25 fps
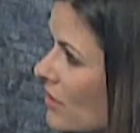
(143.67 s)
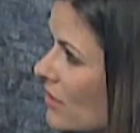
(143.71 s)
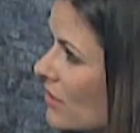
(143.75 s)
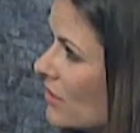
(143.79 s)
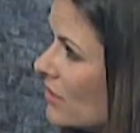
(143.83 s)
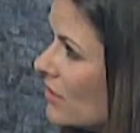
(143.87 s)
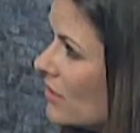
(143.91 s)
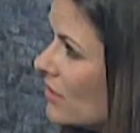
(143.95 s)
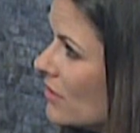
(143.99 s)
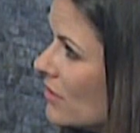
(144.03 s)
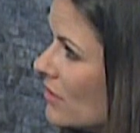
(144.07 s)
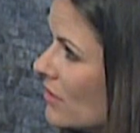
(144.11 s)

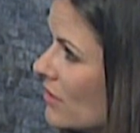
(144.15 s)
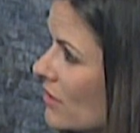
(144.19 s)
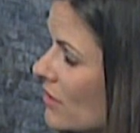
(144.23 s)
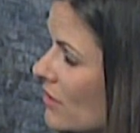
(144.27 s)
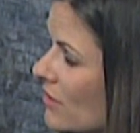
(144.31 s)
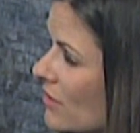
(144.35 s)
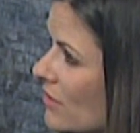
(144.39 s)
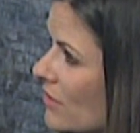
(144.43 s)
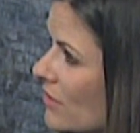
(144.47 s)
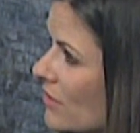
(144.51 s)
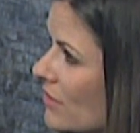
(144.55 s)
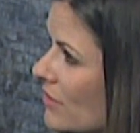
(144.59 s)

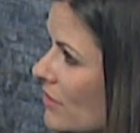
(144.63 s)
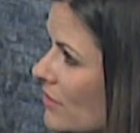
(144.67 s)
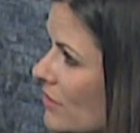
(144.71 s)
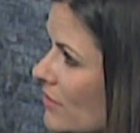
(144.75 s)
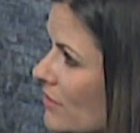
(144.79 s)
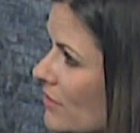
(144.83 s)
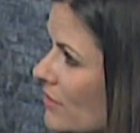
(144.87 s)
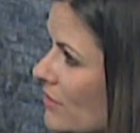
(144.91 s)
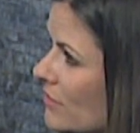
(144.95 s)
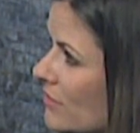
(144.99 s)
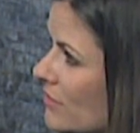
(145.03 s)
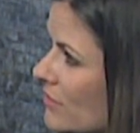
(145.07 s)

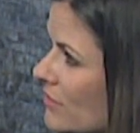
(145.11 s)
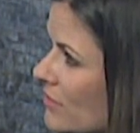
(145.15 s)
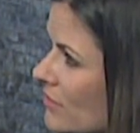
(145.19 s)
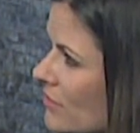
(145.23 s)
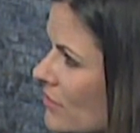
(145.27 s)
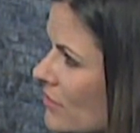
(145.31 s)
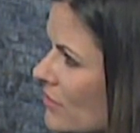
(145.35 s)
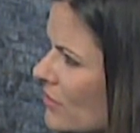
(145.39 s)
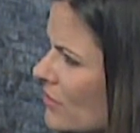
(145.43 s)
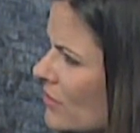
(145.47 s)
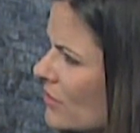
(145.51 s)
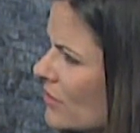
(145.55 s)

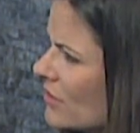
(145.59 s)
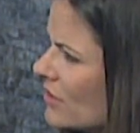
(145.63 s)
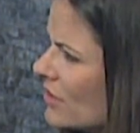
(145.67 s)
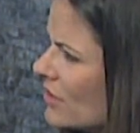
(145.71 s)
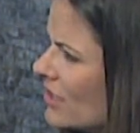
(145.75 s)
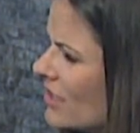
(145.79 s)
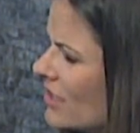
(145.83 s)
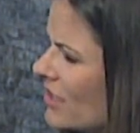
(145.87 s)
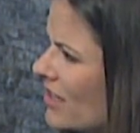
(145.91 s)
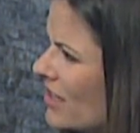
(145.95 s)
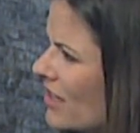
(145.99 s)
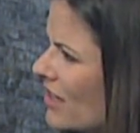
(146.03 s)

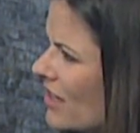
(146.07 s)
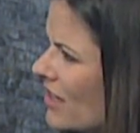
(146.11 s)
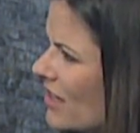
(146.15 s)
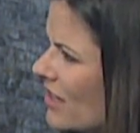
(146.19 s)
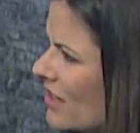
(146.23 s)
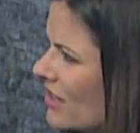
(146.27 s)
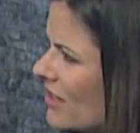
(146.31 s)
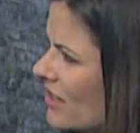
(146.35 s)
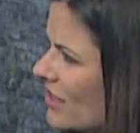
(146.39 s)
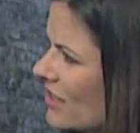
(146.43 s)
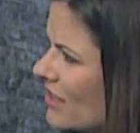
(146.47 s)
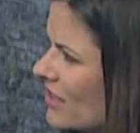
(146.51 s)

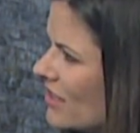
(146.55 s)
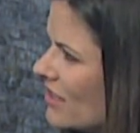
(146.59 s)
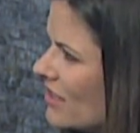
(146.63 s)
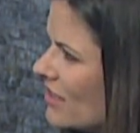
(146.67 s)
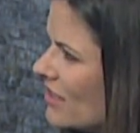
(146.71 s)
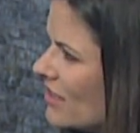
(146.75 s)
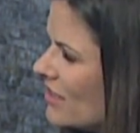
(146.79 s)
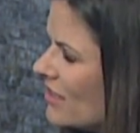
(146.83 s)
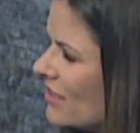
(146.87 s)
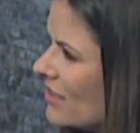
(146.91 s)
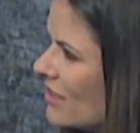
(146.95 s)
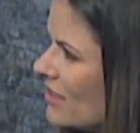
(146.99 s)

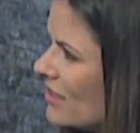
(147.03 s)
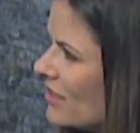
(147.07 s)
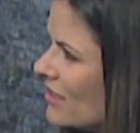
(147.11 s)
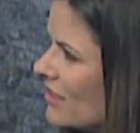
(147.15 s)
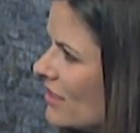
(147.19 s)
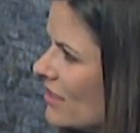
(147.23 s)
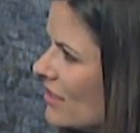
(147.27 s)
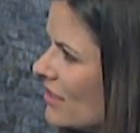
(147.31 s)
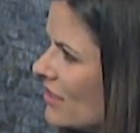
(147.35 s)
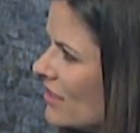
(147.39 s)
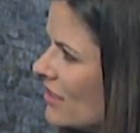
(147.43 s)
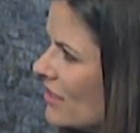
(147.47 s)

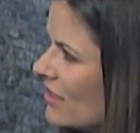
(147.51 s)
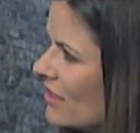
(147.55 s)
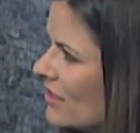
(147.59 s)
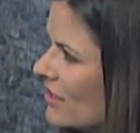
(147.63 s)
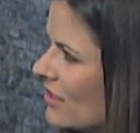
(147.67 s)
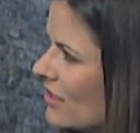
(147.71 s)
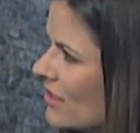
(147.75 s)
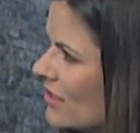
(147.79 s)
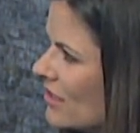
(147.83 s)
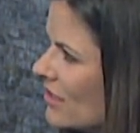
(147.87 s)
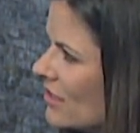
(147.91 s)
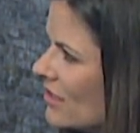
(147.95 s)

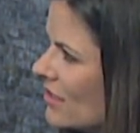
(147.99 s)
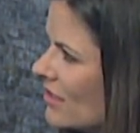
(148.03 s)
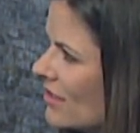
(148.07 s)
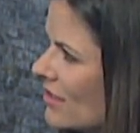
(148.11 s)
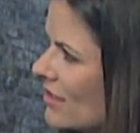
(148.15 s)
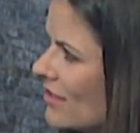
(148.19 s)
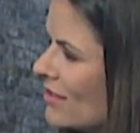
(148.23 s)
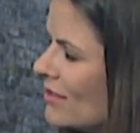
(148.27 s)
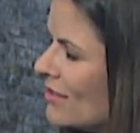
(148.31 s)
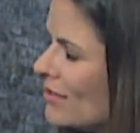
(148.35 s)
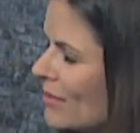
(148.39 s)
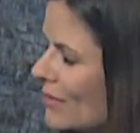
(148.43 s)

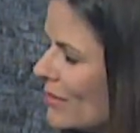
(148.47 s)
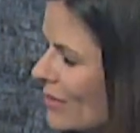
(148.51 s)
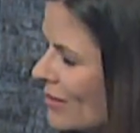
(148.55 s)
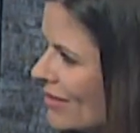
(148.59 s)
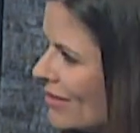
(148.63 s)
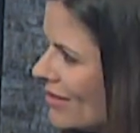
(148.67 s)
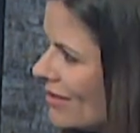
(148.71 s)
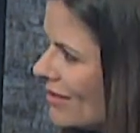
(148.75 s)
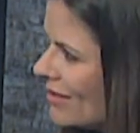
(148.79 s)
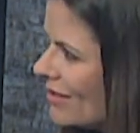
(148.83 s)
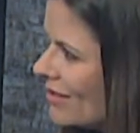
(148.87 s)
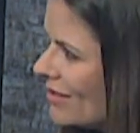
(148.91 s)

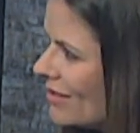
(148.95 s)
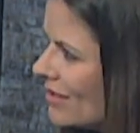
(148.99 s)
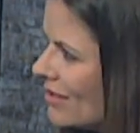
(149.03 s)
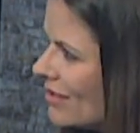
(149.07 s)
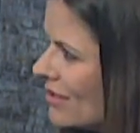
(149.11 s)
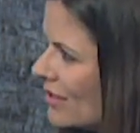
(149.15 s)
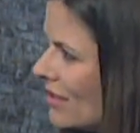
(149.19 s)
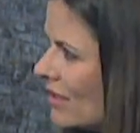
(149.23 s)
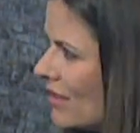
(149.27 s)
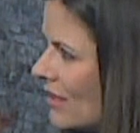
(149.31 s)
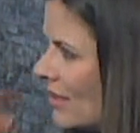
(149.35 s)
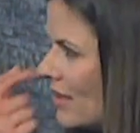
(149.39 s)

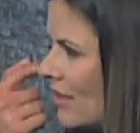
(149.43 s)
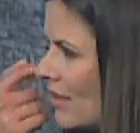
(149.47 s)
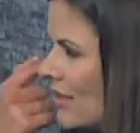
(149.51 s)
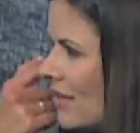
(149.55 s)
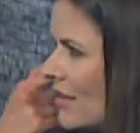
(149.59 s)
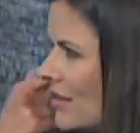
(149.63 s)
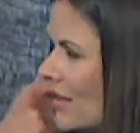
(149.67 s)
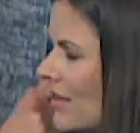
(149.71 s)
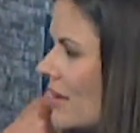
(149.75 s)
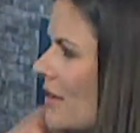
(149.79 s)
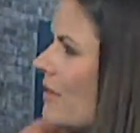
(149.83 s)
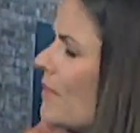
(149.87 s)

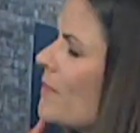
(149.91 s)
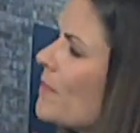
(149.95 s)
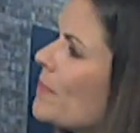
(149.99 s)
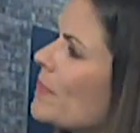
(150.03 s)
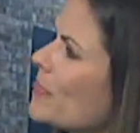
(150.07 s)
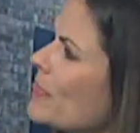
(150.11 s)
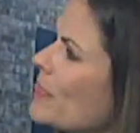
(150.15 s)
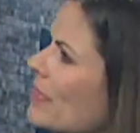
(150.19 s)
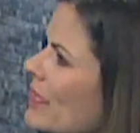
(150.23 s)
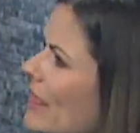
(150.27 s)
(not speaking)